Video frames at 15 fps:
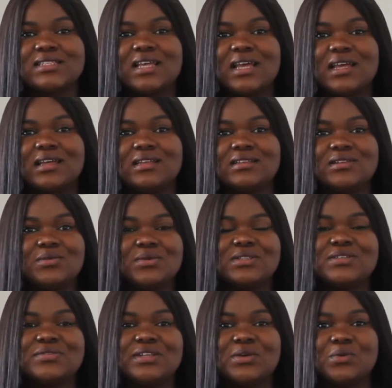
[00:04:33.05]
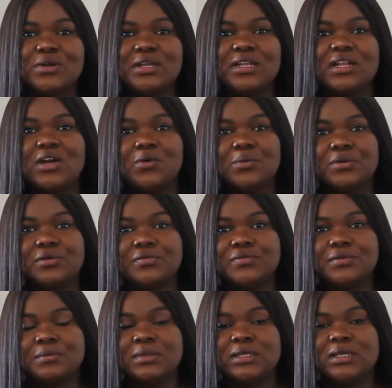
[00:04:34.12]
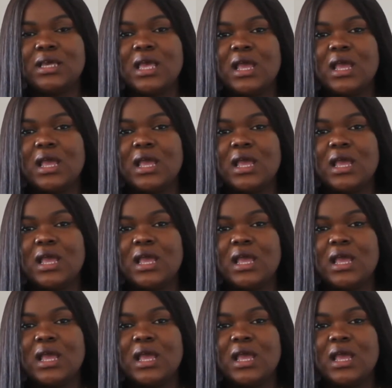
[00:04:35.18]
and it wasn't really working out well for me.